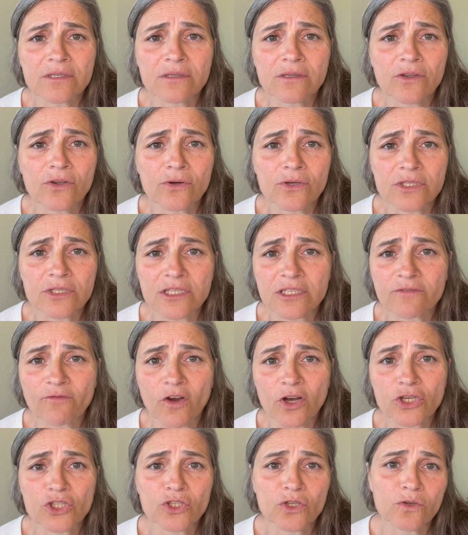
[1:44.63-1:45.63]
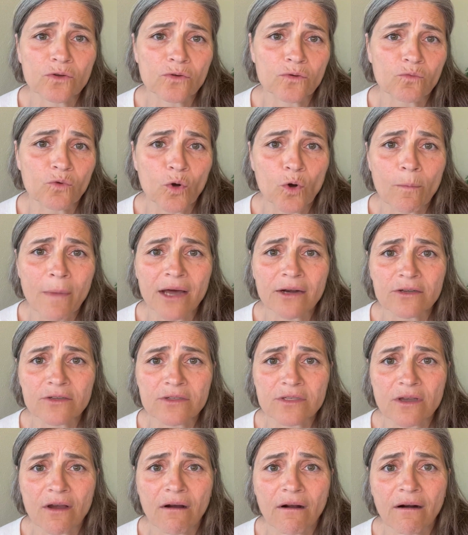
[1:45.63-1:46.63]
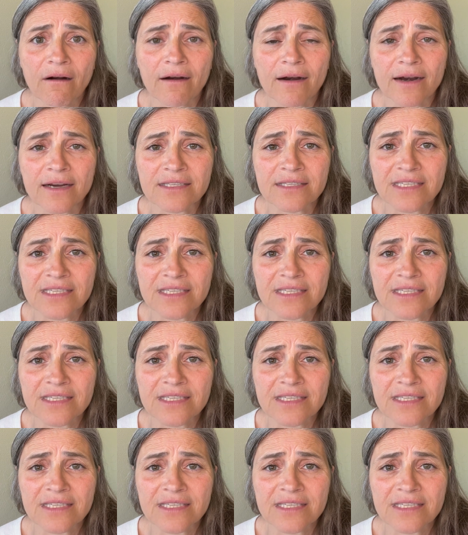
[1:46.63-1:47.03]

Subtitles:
your dysfunctional role models are,